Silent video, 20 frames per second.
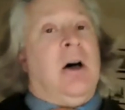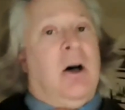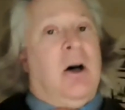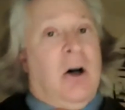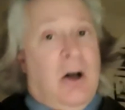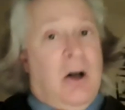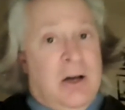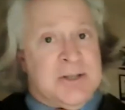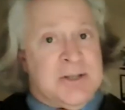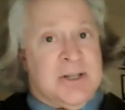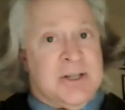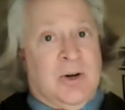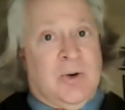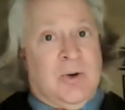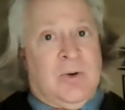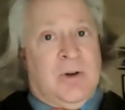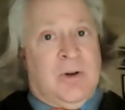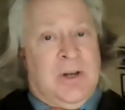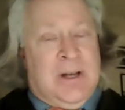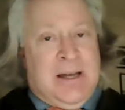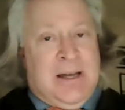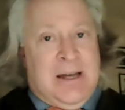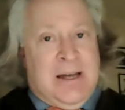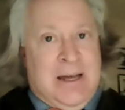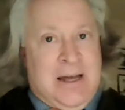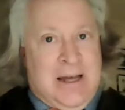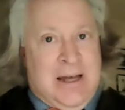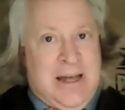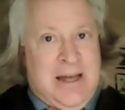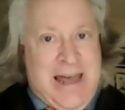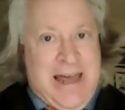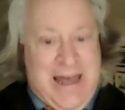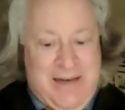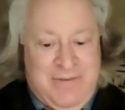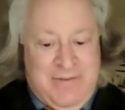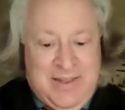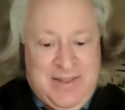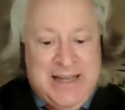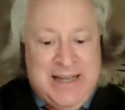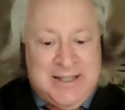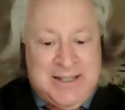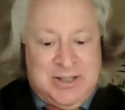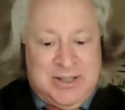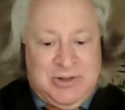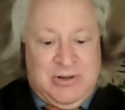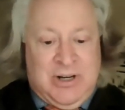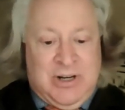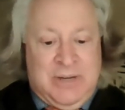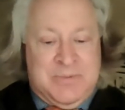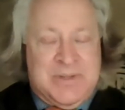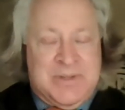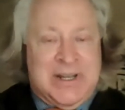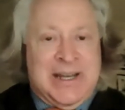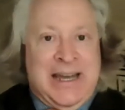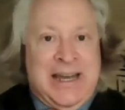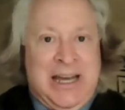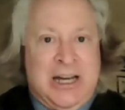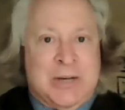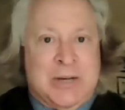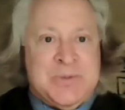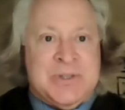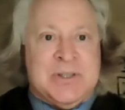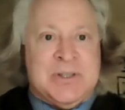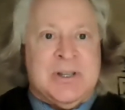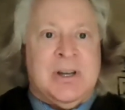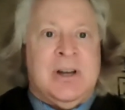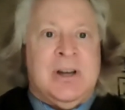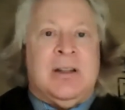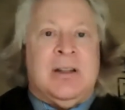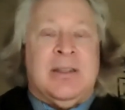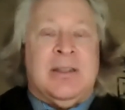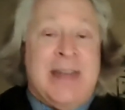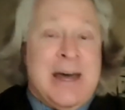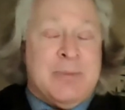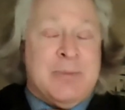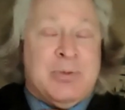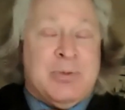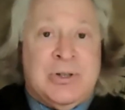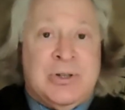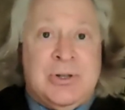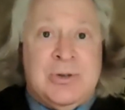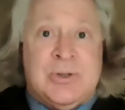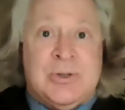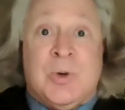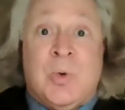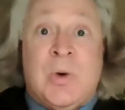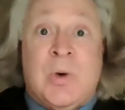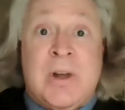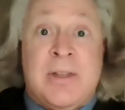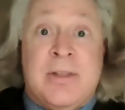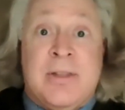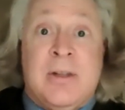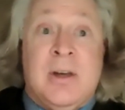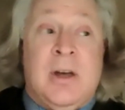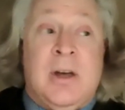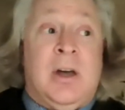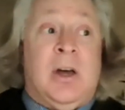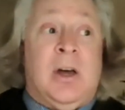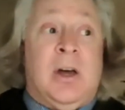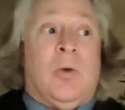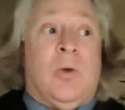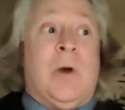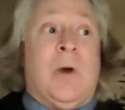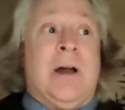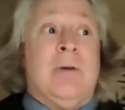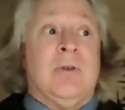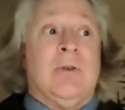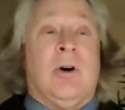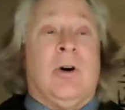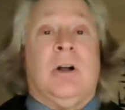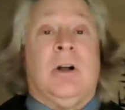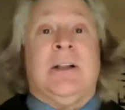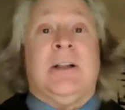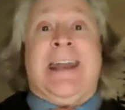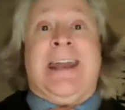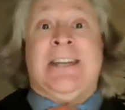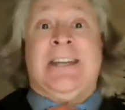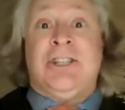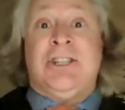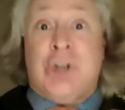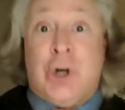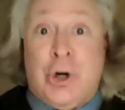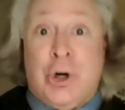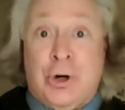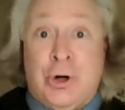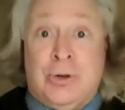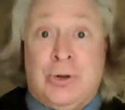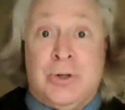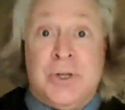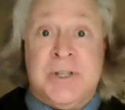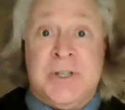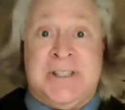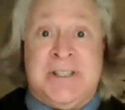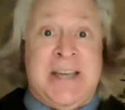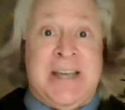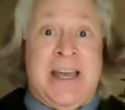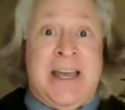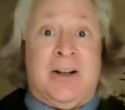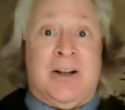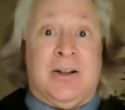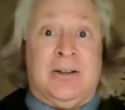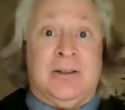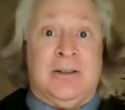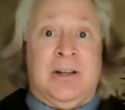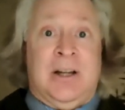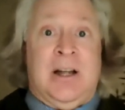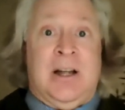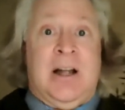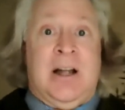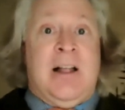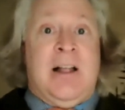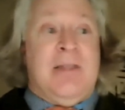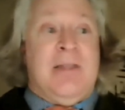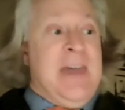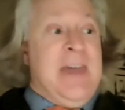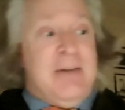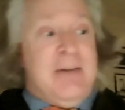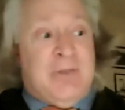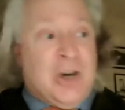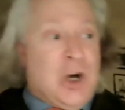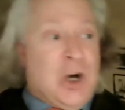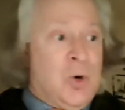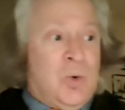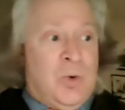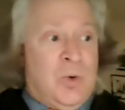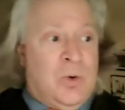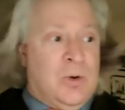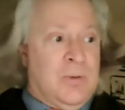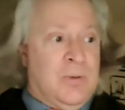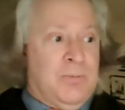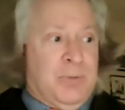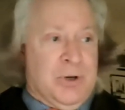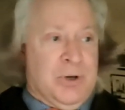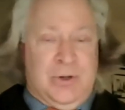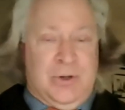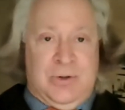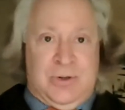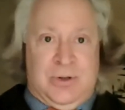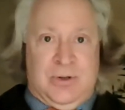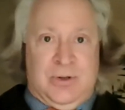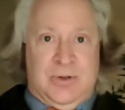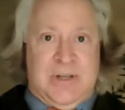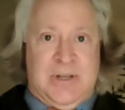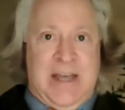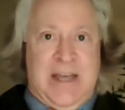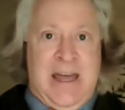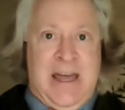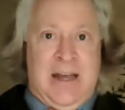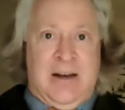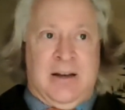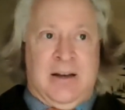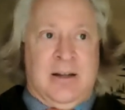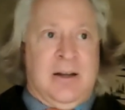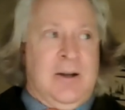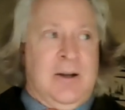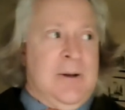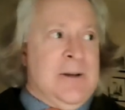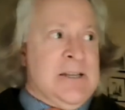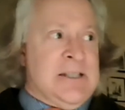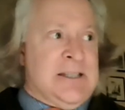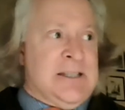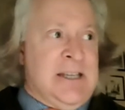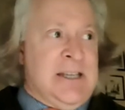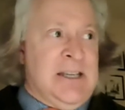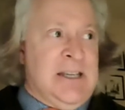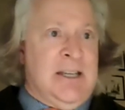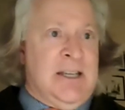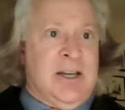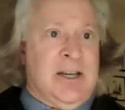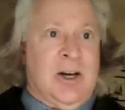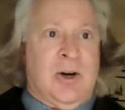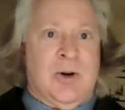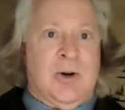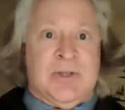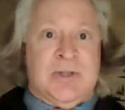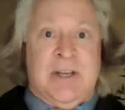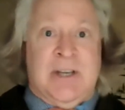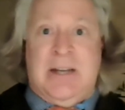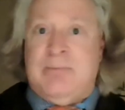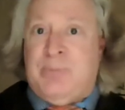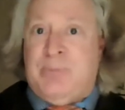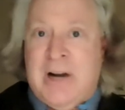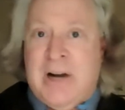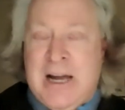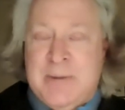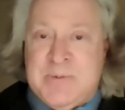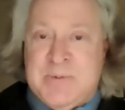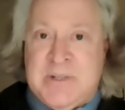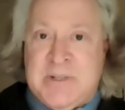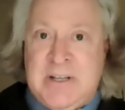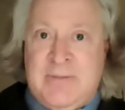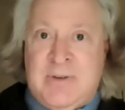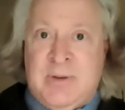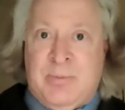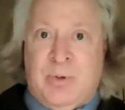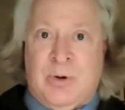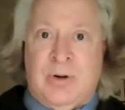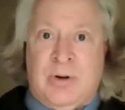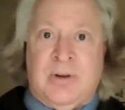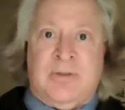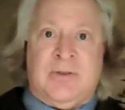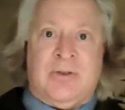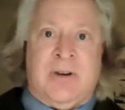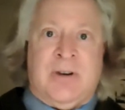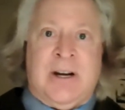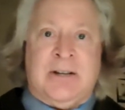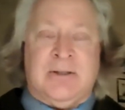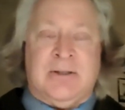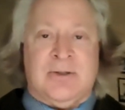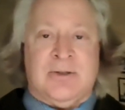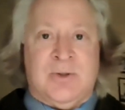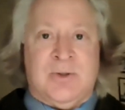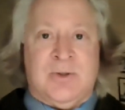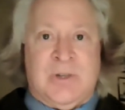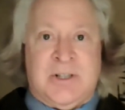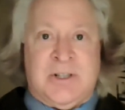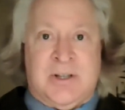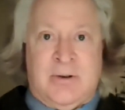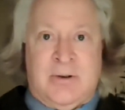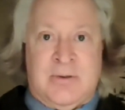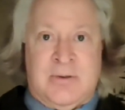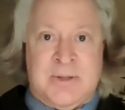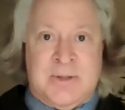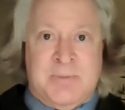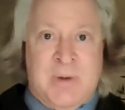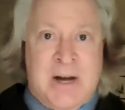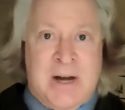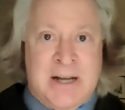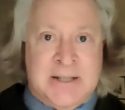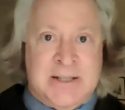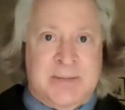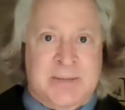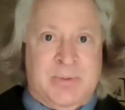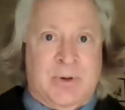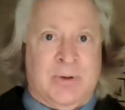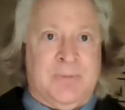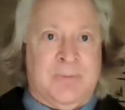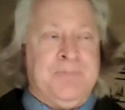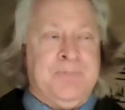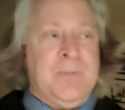Also, having that script helps that producer with what I would call an internal sale. They have co-producers and CEOs and perhaps even a board of directors to which they're responsible,